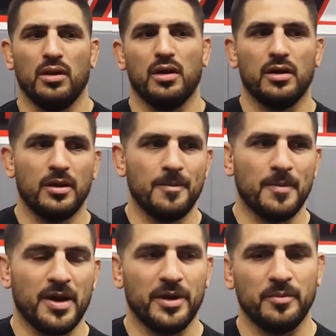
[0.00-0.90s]
Well,
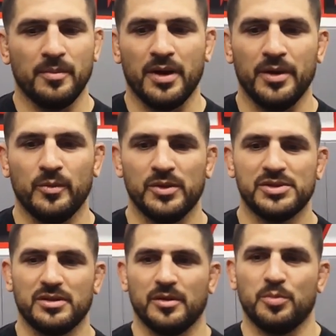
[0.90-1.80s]
mine
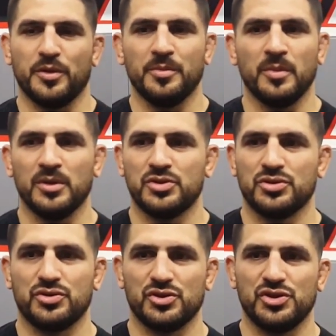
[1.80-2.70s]
was pretty much
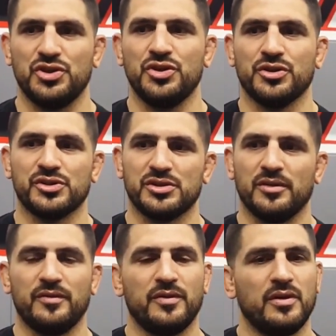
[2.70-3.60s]
just years
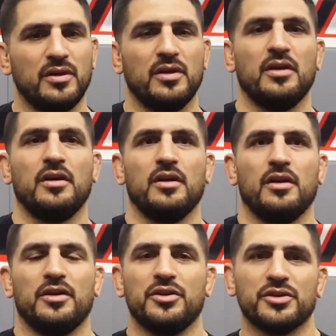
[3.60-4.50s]
of
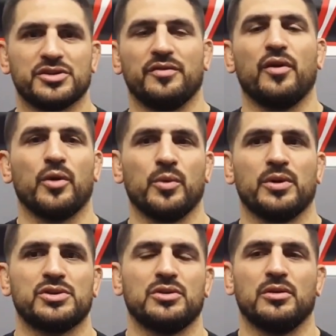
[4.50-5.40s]
hard
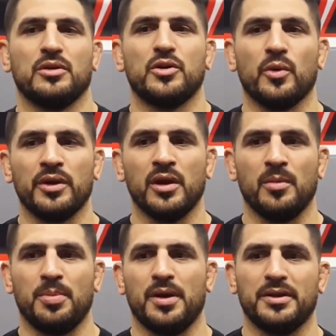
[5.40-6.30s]
work. So growing
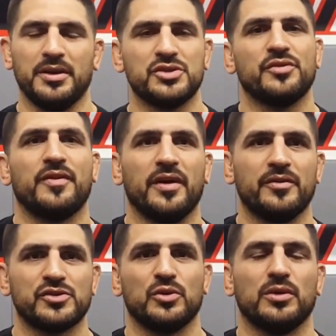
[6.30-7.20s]
up at the age of 5
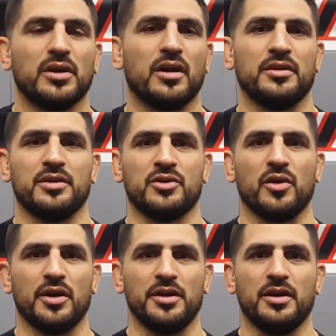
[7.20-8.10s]
years old, I got into
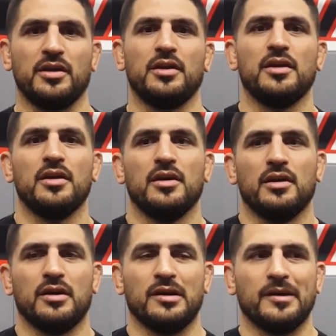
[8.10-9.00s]
karate.
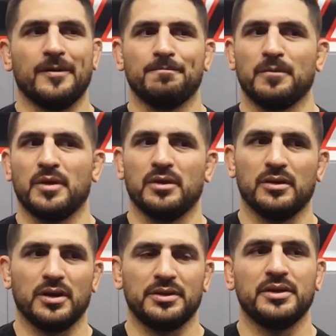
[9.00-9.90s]

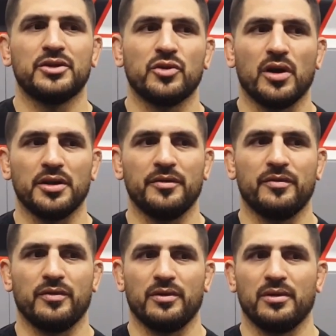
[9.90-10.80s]
I did karate
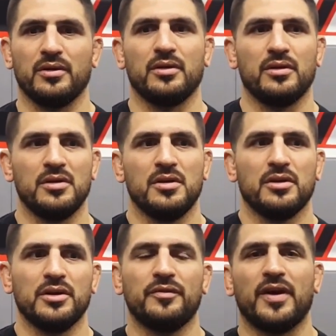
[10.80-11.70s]
for a
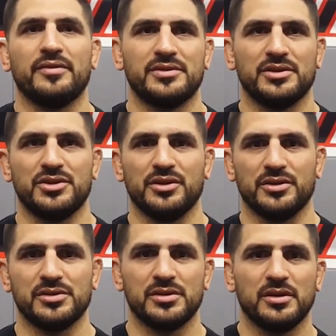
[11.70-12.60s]
good 5-6
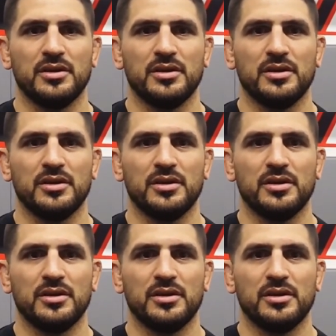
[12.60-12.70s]
years.